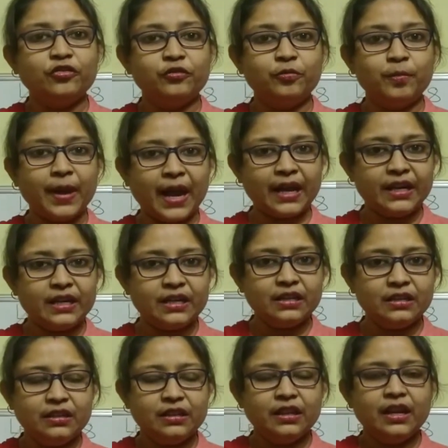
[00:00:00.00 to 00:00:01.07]
of
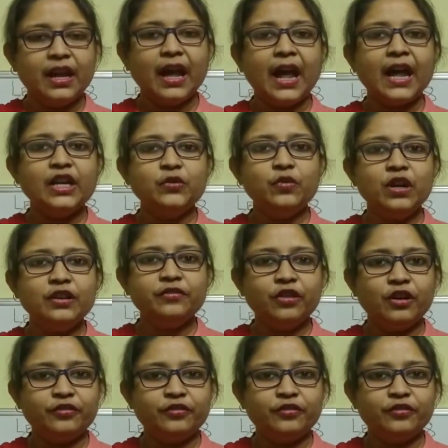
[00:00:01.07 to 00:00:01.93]
manner, adverb